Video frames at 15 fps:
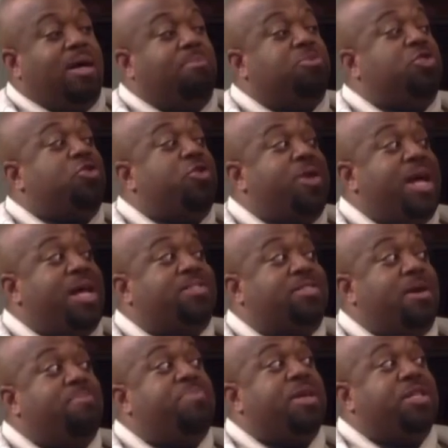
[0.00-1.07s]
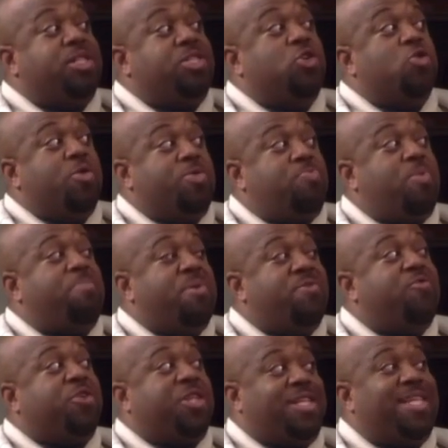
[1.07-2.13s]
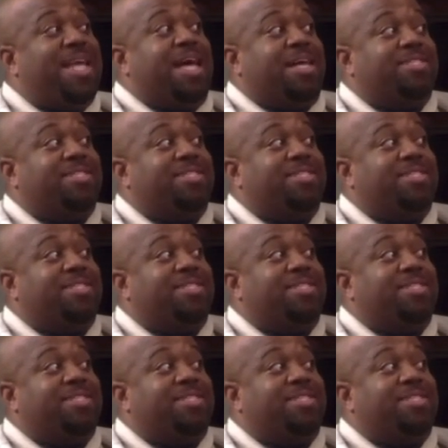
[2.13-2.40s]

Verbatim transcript: it has something to do with prepping for the test.